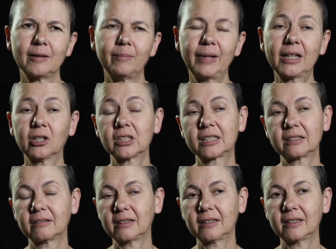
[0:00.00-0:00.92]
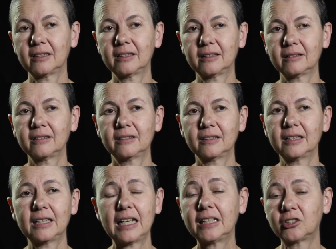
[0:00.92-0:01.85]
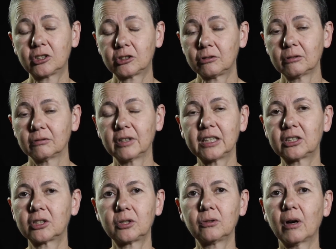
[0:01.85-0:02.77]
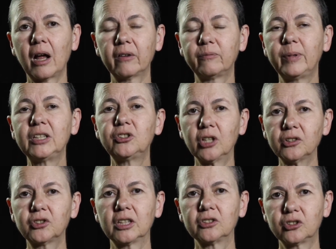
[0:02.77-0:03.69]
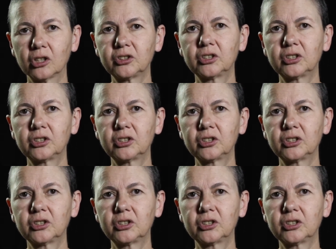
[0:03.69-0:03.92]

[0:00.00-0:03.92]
Because it's true. I've been judging,